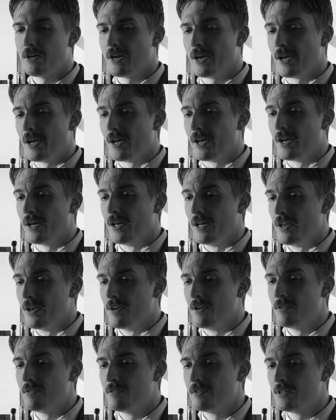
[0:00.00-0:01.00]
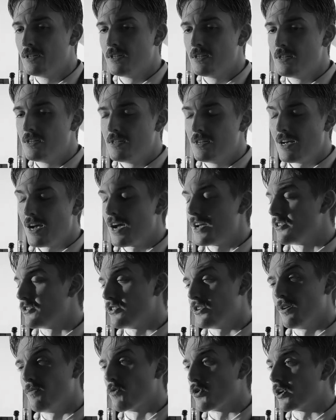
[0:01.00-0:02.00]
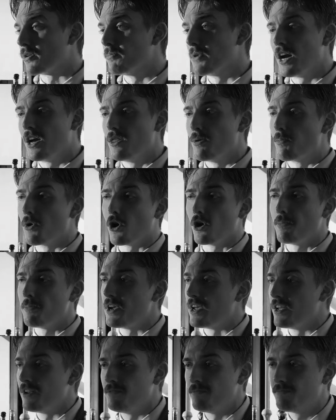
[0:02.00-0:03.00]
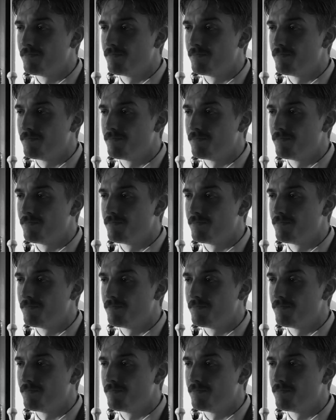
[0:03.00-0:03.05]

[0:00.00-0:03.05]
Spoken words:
And I just love working behind the bar, man.